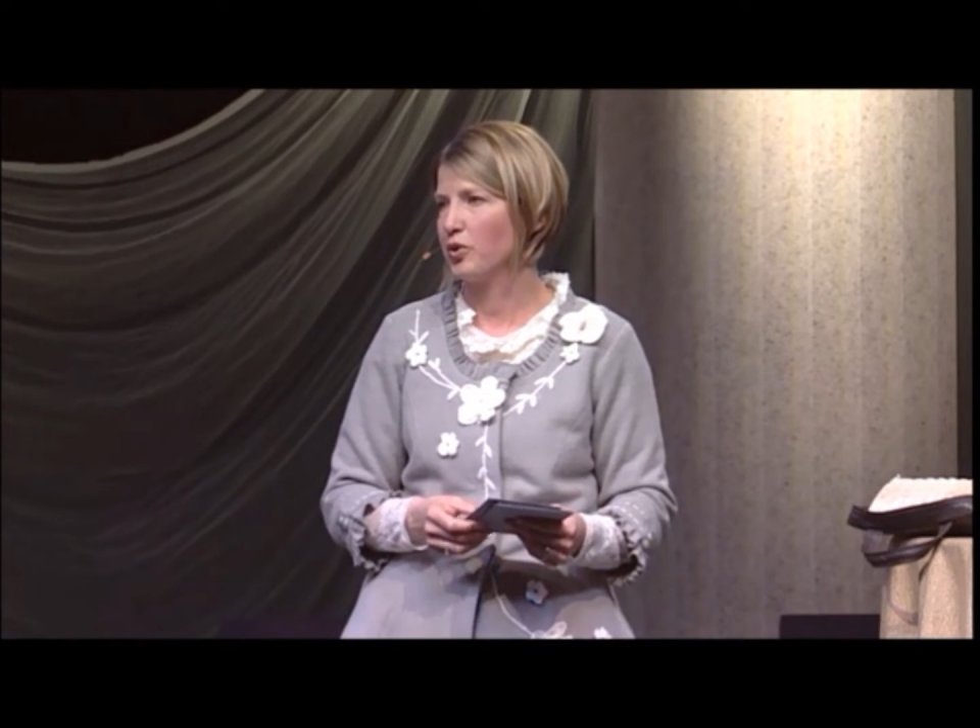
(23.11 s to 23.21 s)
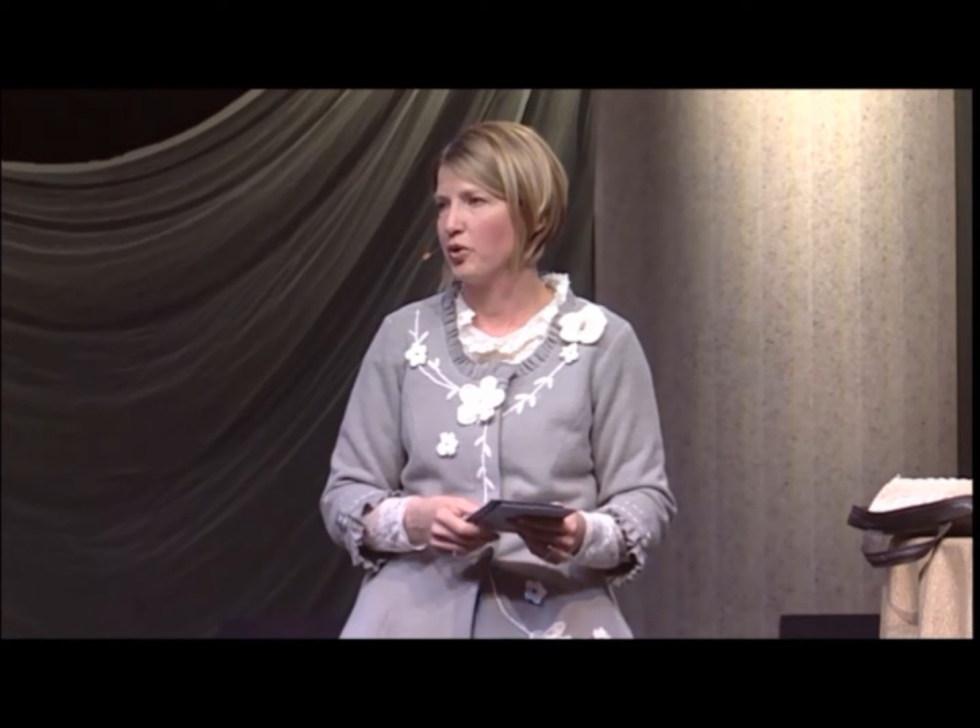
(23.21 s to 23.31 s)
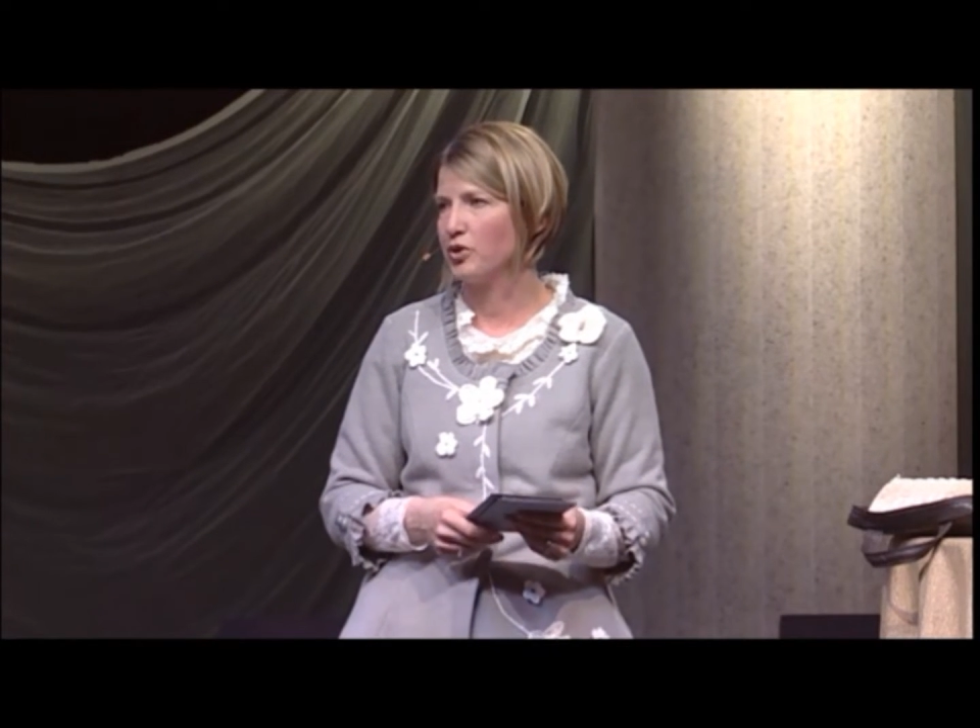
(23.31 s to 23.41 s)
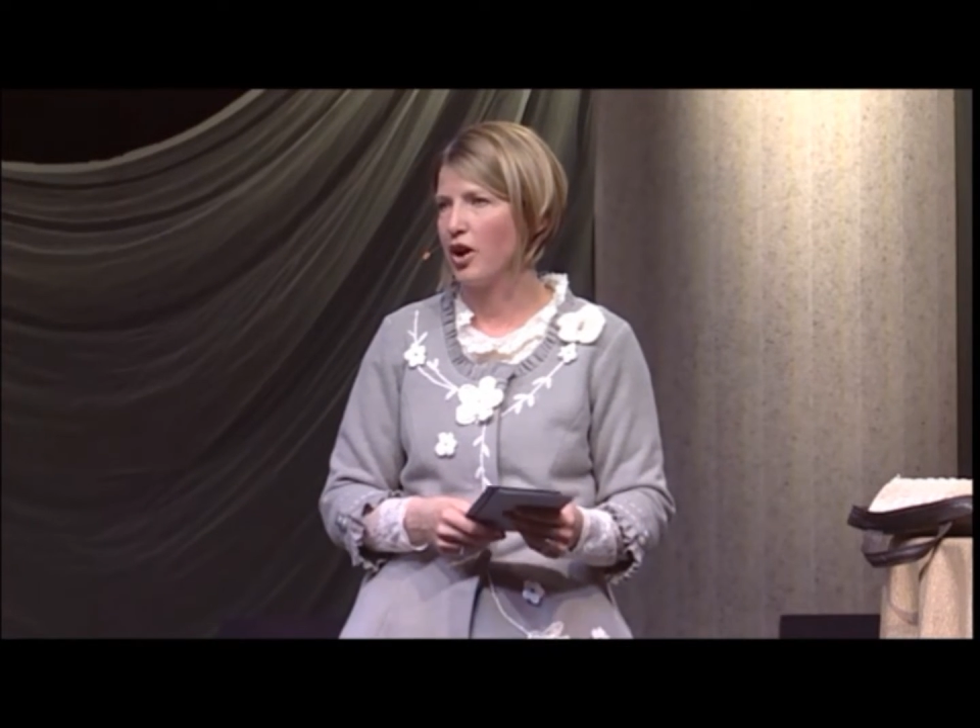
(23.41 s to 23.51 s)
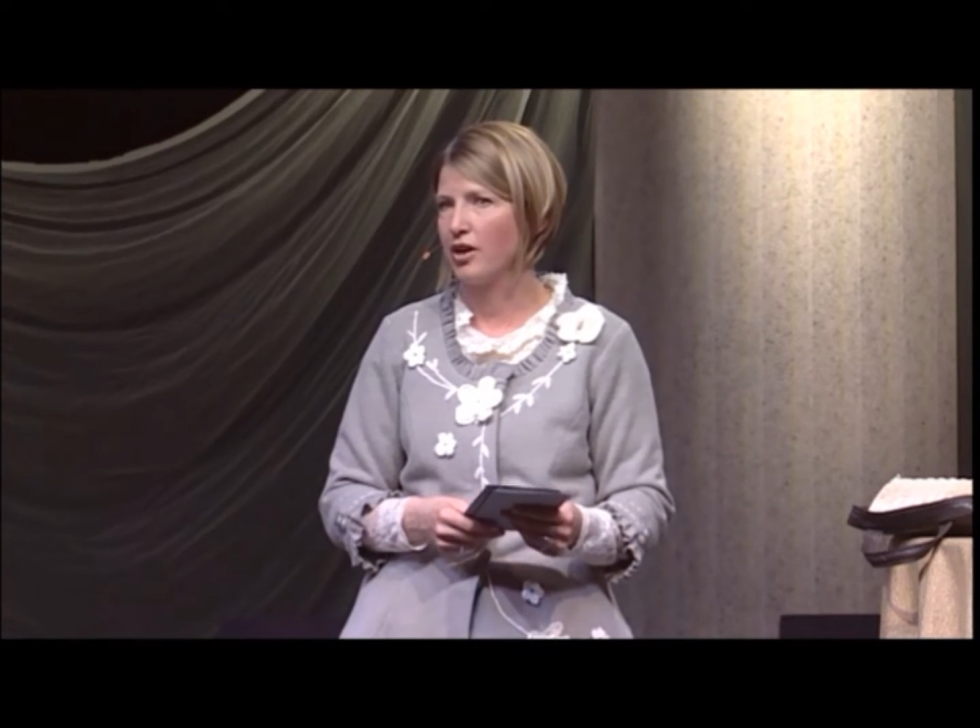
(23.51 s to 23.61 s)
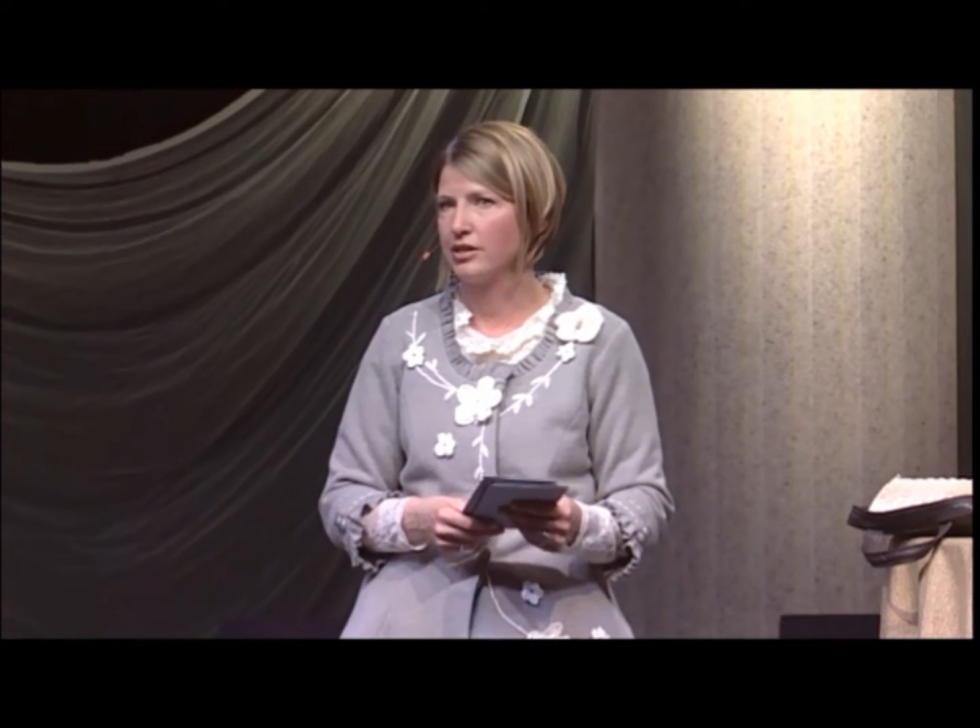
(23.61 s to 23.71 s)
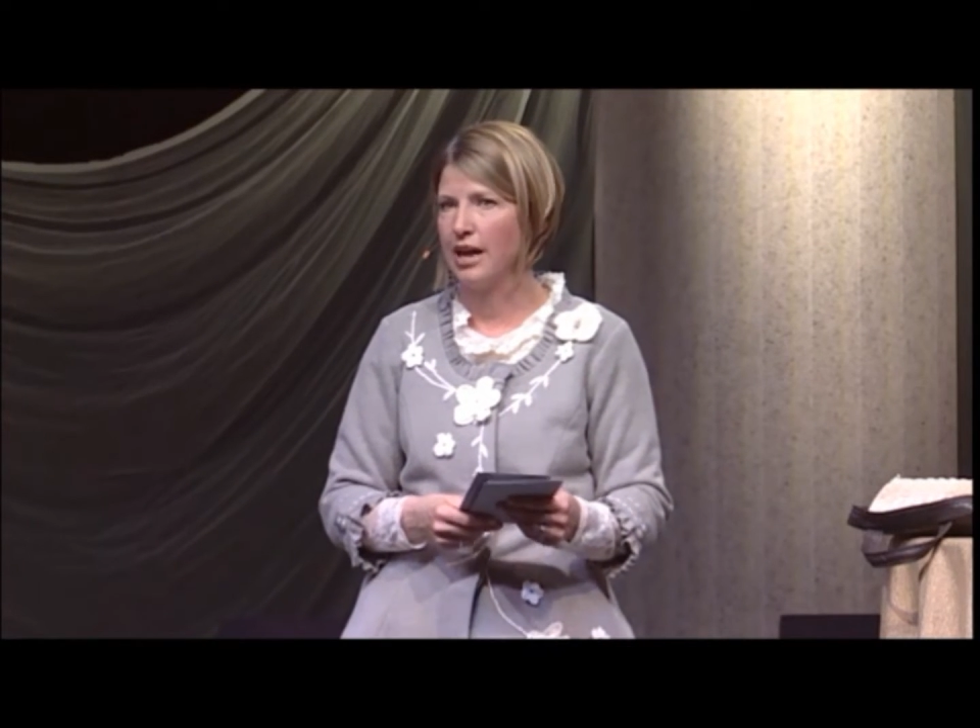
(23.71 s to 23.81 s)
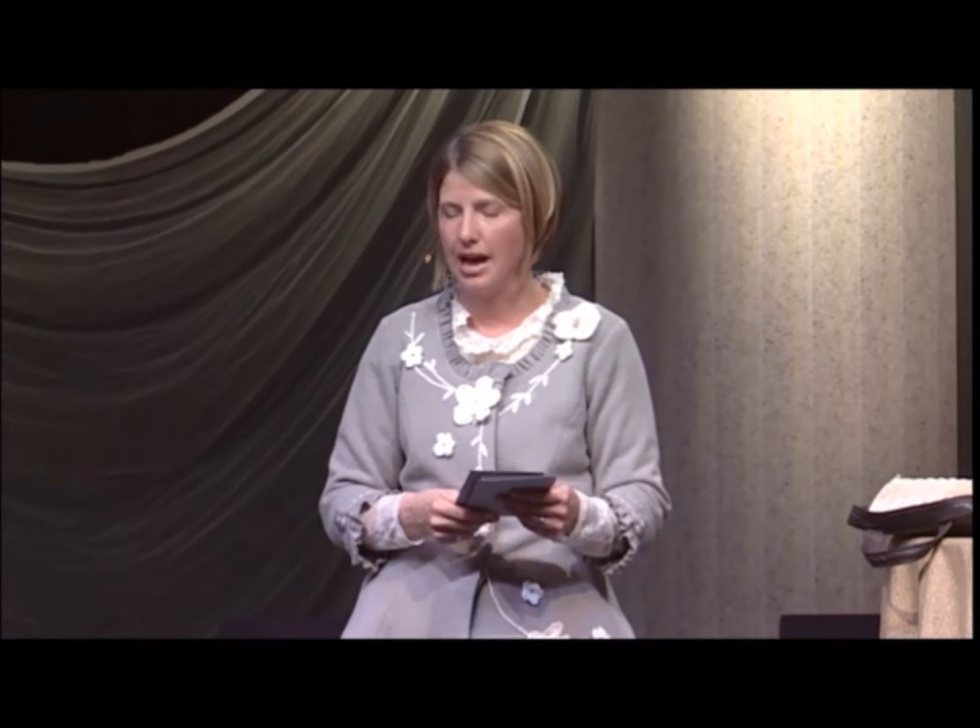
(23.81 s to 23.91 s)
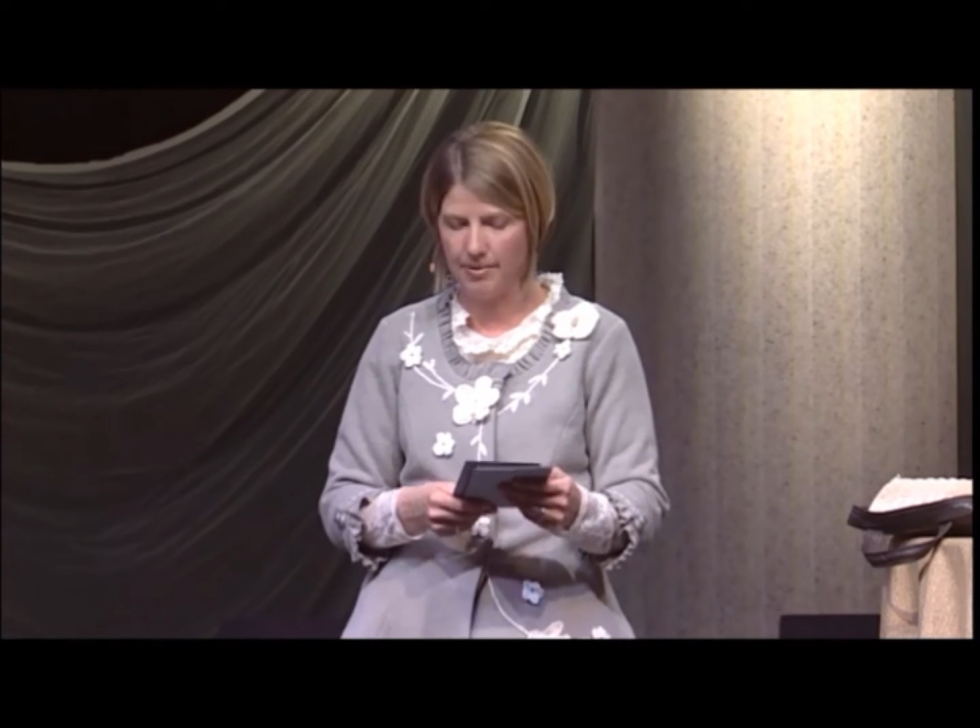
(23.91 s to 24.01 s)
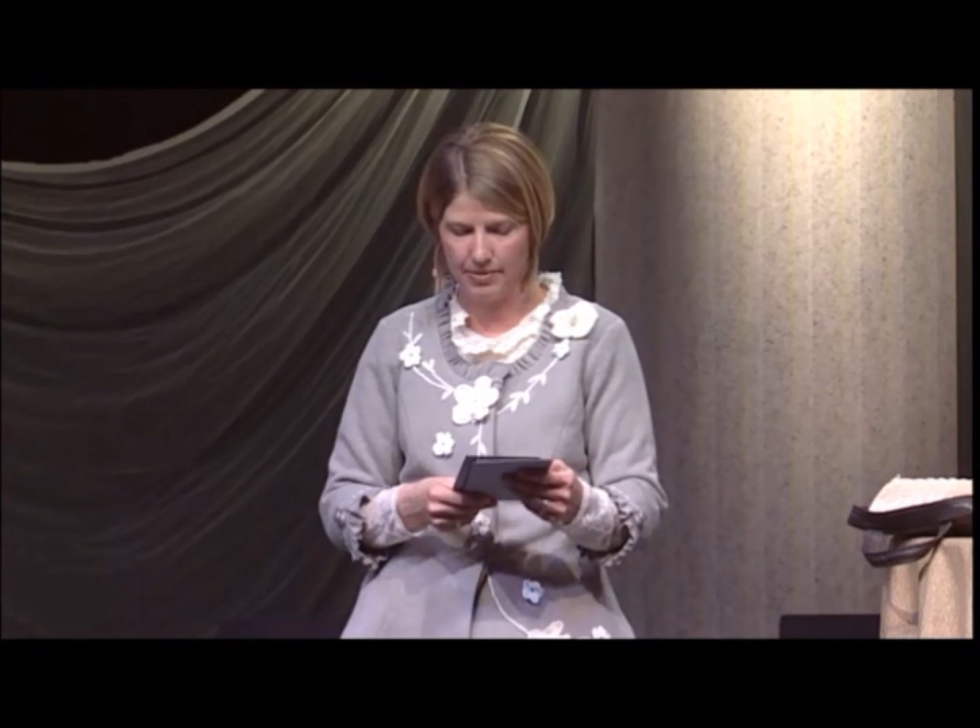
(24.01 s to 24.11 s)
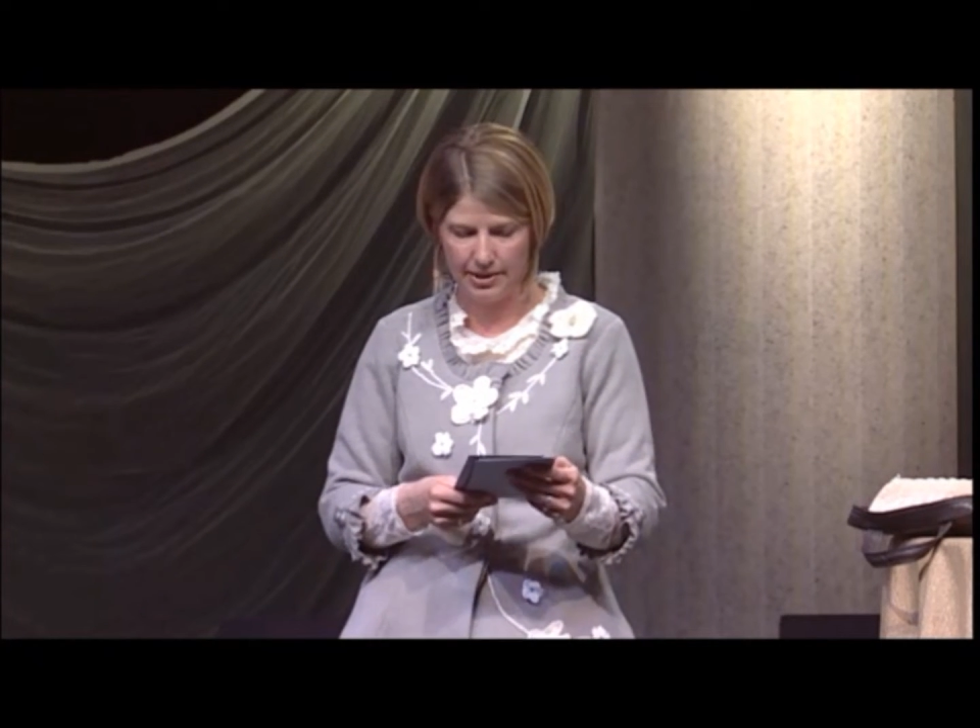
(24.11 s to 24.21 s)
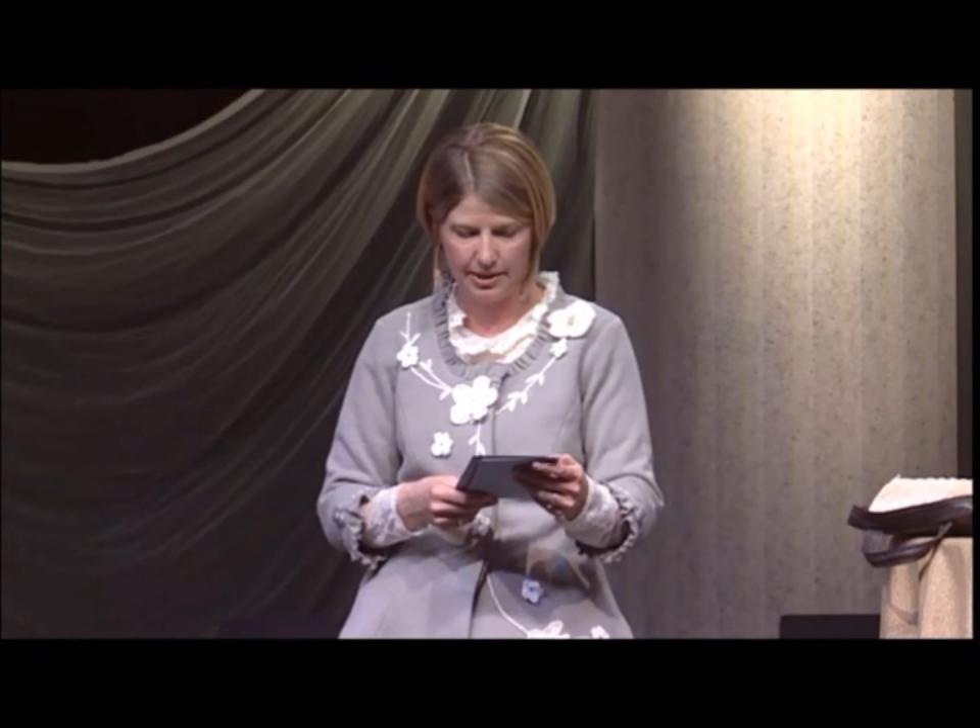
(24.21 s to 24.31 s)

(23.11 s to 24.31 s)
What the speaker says: those hard times.